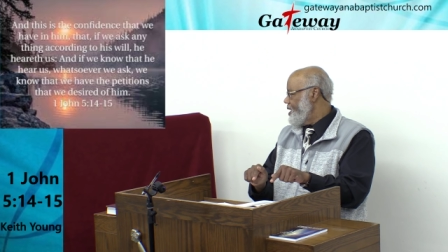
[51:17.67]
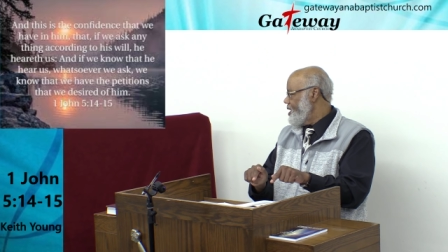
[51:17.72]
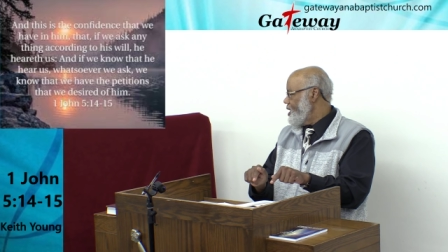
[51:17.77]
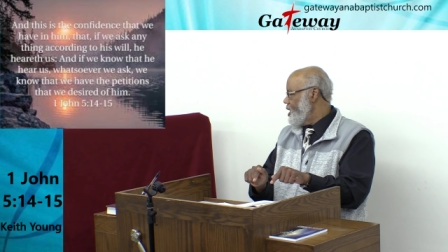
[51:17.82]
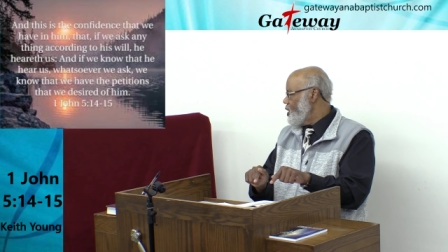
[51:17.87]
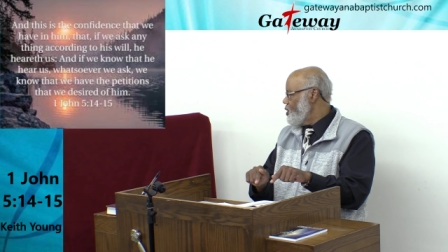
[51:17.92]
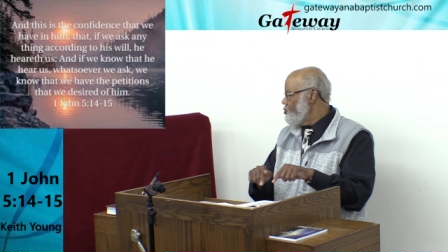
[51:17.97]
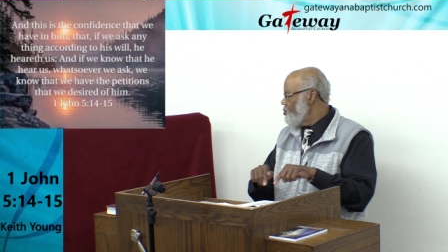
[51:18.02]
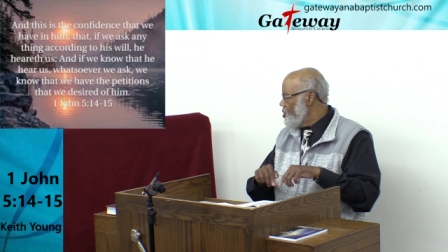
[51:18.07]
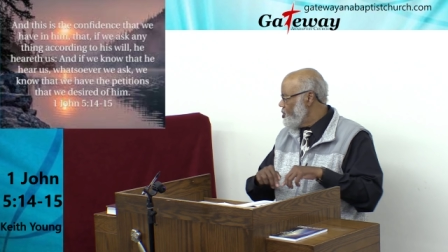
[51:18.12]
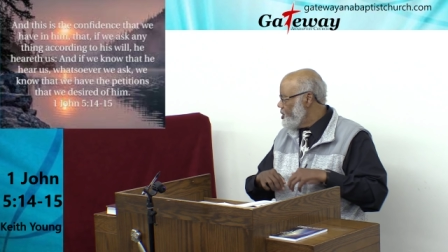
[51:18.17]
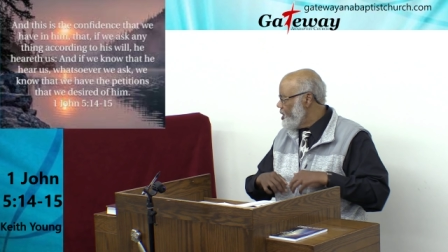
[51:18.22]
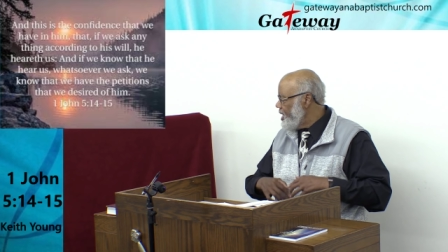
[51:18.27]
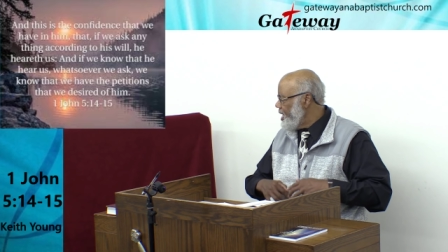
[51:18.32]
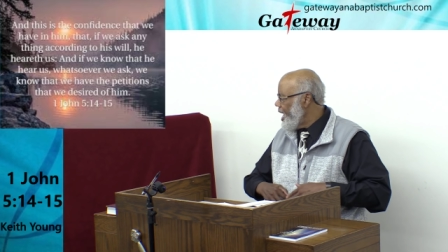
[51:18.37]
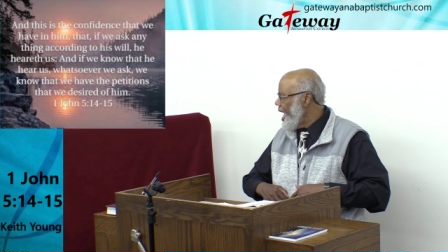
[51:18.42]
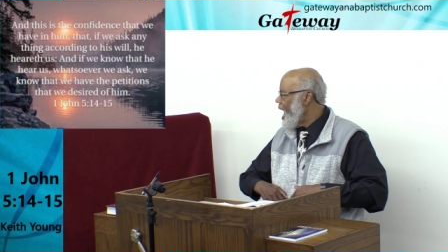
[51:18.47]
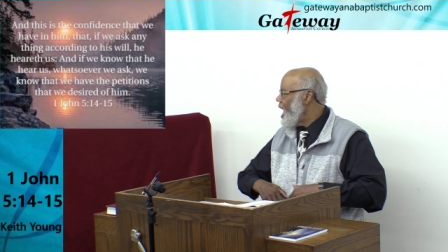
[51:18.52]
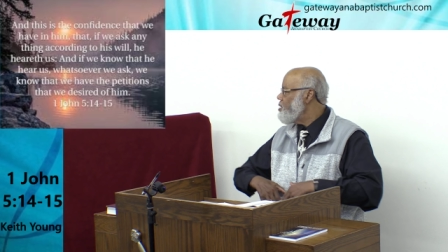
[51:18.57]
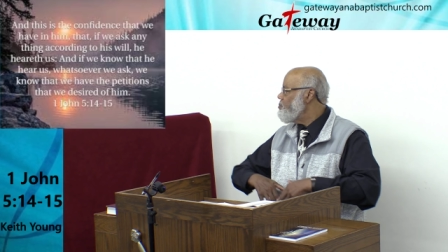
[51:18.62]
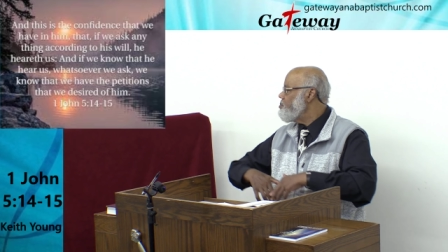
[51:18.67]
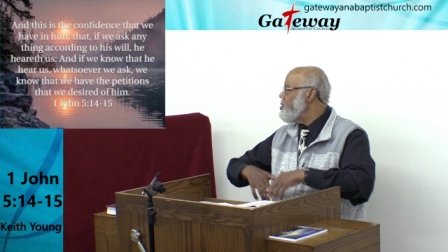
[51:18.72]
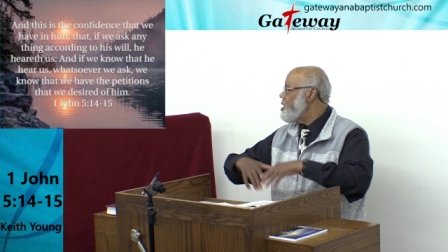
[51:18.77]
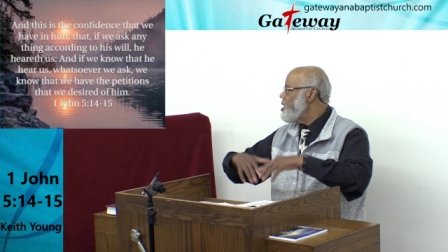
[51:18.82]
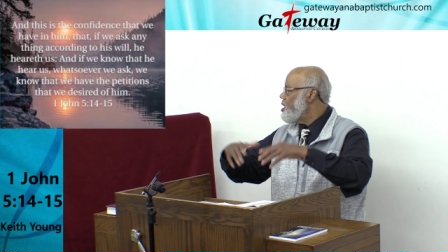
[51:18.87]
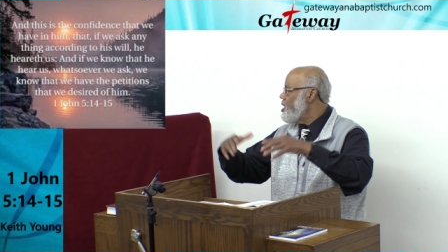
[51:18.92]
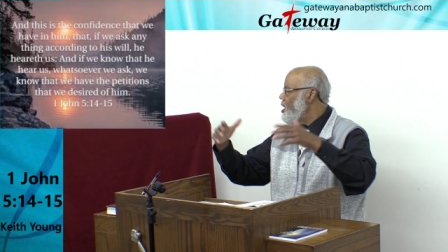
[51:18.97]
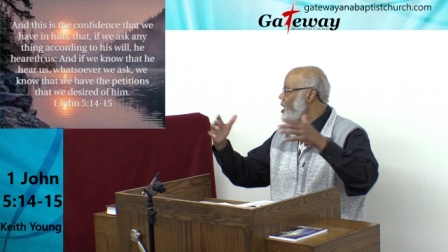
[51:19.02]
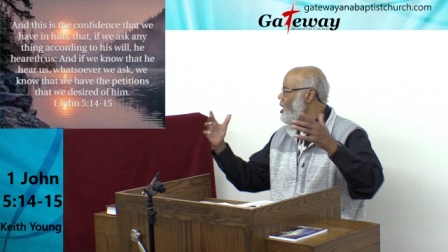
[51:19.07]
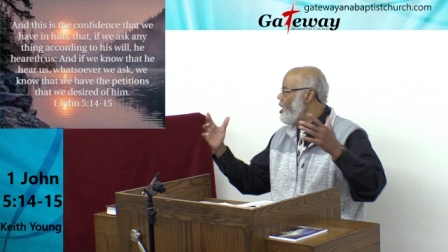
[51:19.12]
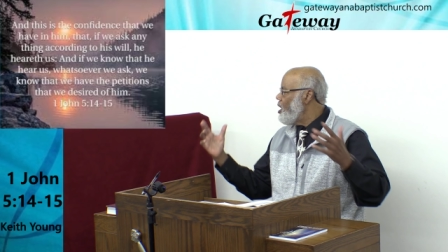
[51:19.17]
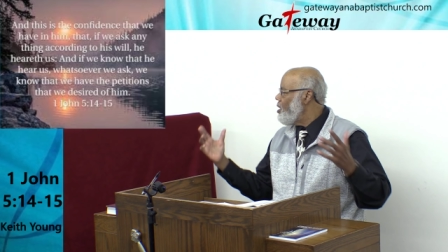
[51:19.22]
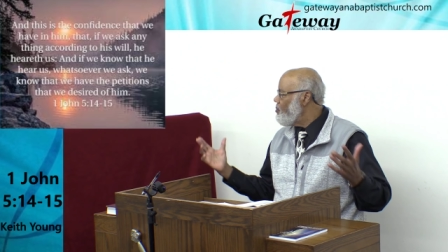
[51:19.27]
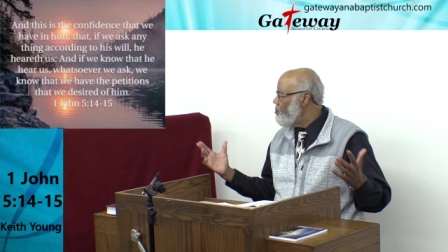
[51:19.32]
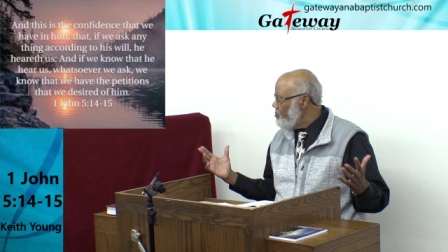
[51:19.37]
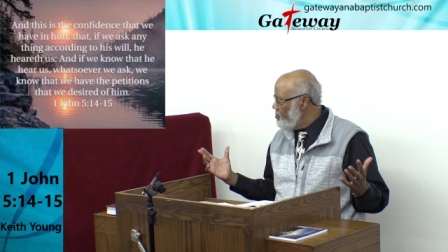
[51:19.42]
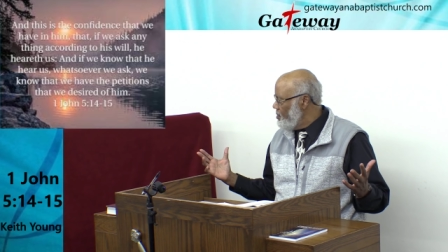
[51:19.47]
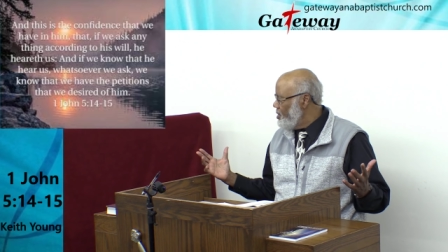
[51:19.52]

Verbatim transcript: In other words, he had become